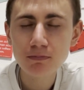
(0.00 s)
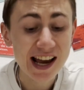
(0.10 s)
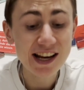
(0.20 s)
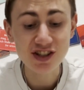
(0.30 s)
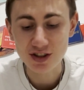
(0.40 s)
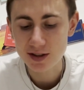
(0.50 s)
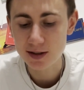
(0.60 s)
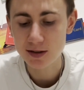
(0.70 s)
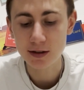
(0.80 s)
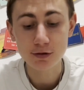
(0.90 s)
Cajun
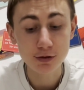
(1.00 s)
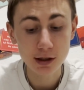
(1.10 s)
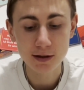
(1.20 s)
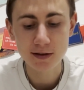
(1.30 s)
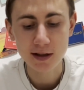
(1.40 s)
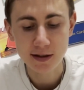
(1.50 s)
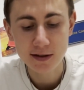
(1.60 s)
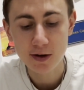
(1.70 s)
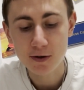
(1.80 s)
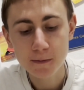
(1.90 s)
seasoning really
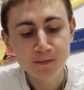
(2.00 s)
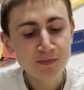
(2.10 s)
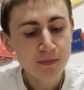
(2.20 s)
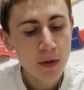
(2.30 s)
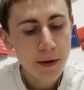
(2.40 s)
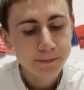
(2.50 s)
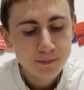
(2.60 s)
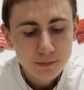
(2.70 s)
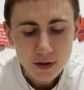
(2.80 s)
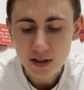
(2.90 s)
stands out.
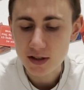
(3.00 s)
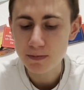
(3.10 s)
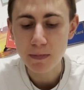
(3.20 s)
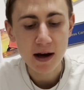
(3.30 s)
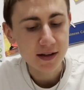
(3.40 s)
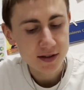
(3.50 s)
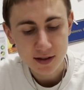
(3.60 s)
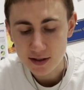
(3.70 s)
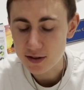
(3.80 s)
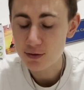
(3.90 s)
It's
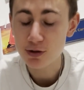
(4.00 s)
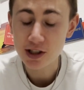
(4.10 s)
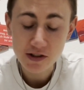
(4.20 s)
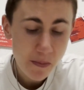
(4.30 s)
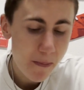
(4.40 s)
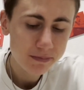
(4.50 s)
spicy, it's rich.